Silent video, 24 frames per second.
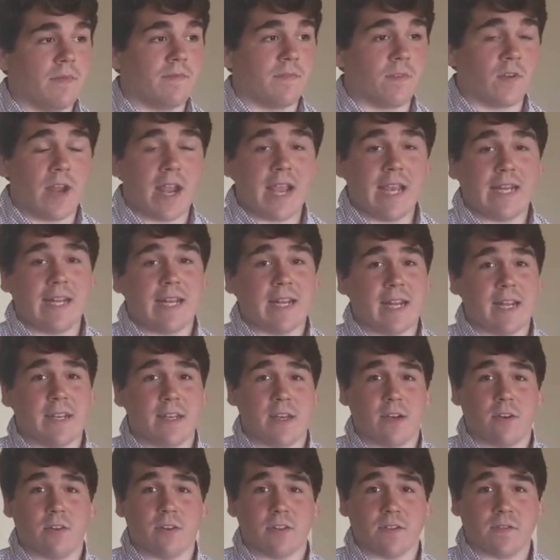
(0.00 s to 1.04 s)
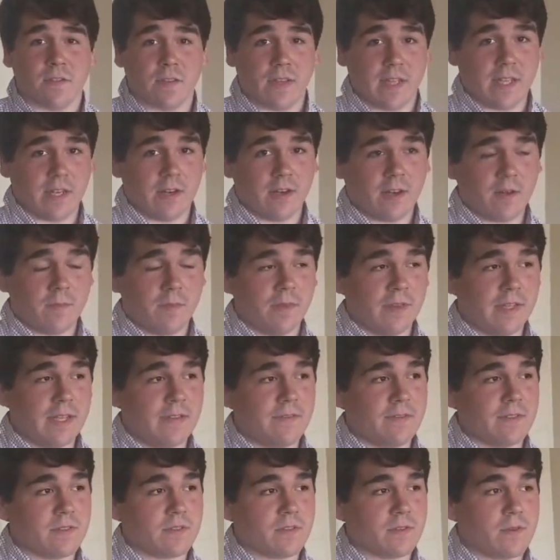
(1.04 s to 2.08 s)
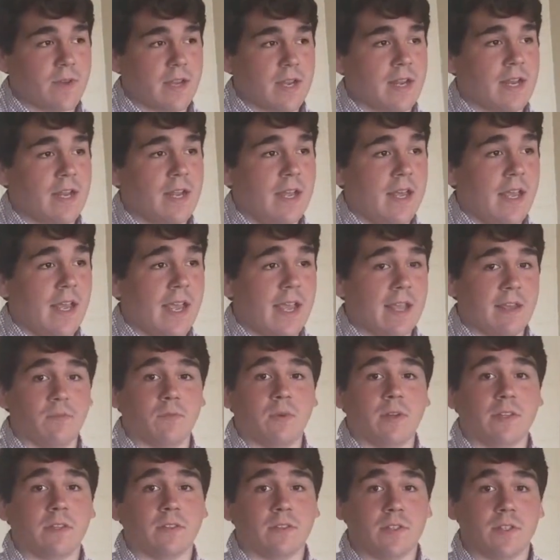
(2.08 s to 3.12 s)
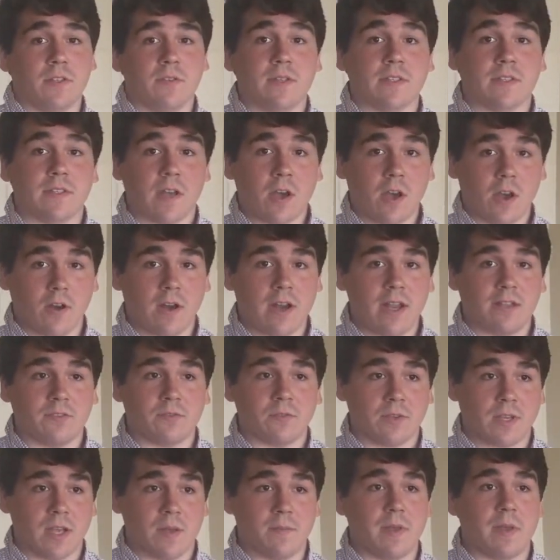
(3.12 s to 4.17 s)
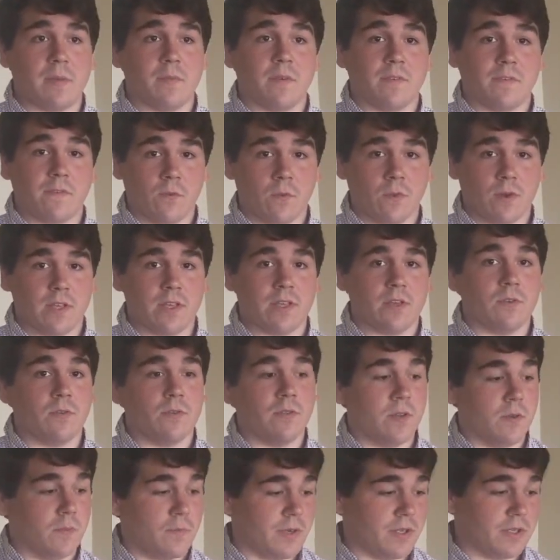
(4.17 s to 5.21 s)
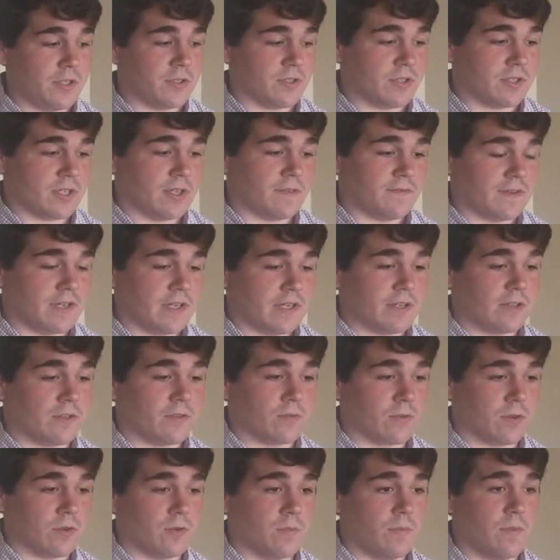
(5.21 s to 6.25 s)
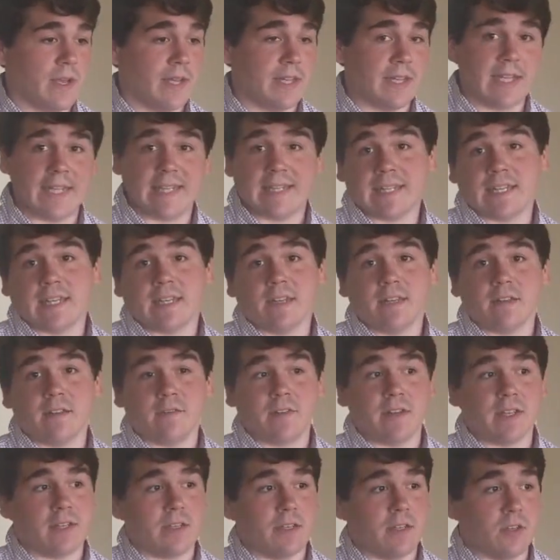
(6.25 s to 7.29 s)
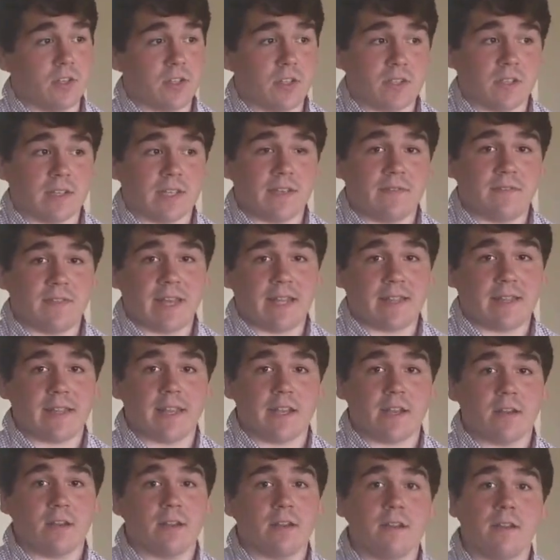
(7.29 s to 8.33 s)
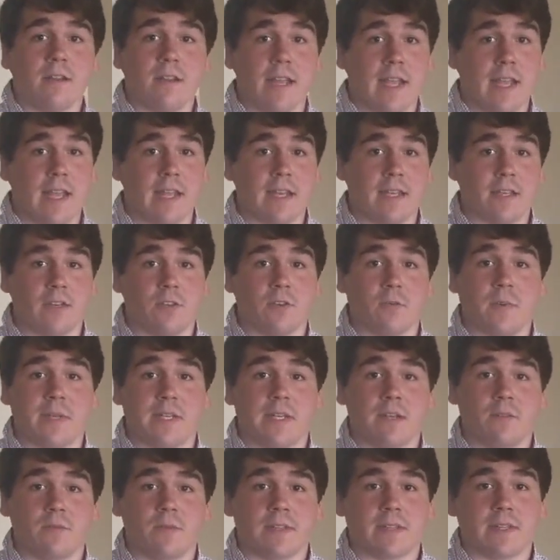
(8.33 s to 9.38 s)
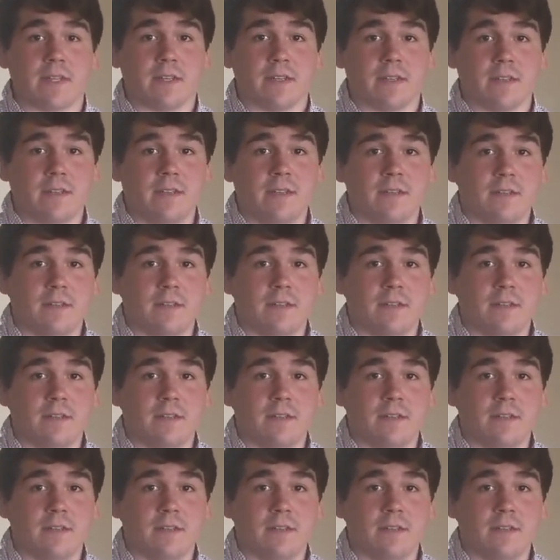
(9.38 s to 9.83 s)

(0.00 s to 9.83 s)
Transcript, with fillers: for $89 for the year, I believe is the rate. And what they'll do is the RAs will come in before you, they'll put your stuff into the room, and then at the end of it, you just leave that there and you'll be done with it.